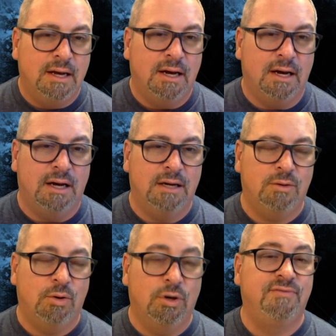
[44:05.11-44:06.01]

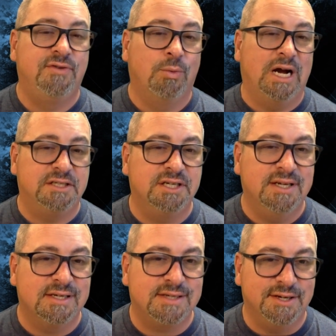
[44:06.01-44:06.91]
or if you're watching
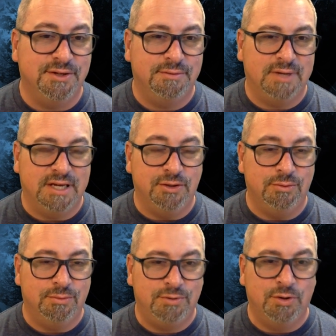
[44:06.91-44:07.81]
this
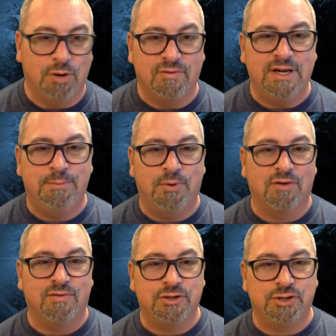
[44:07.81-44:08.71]
and you're already
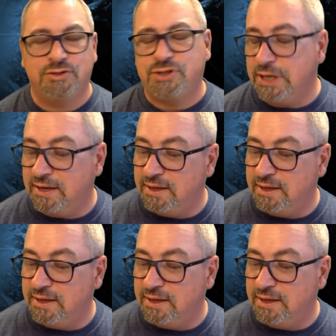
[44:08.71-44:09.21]
part of our church,